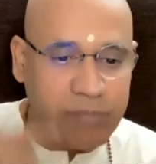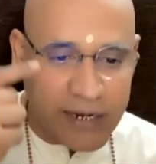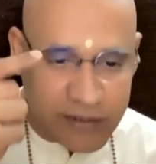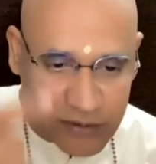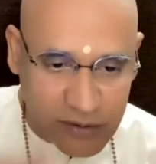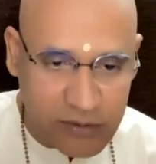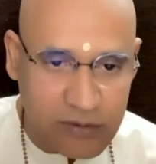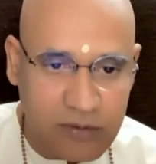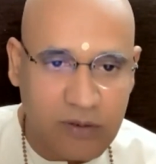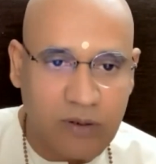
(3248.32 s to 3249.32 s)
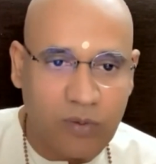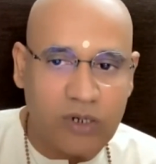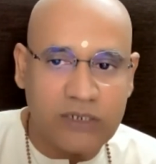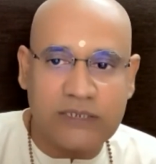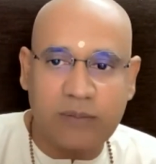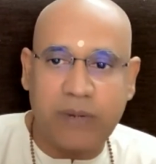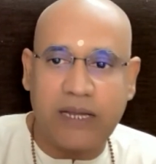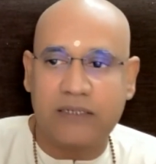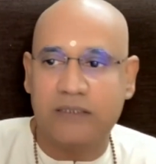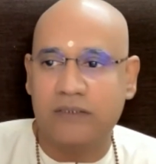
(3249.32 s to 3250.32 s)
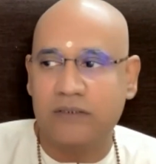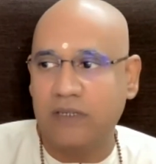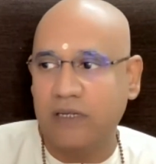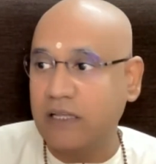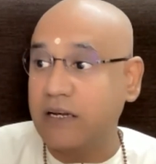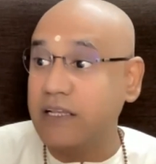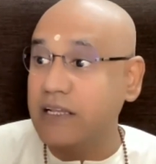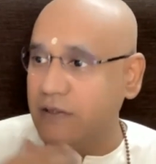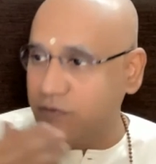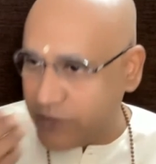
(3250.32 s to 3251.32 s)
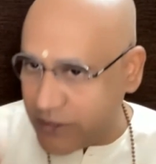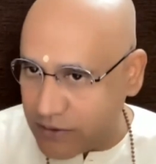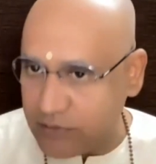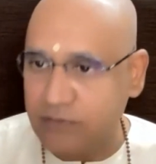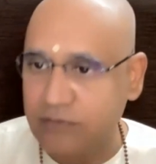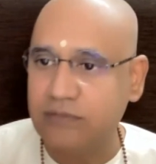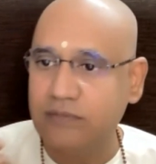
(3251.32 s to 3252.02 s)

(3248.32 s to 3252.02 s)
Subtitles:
pattern. What is the pattern? The reliving.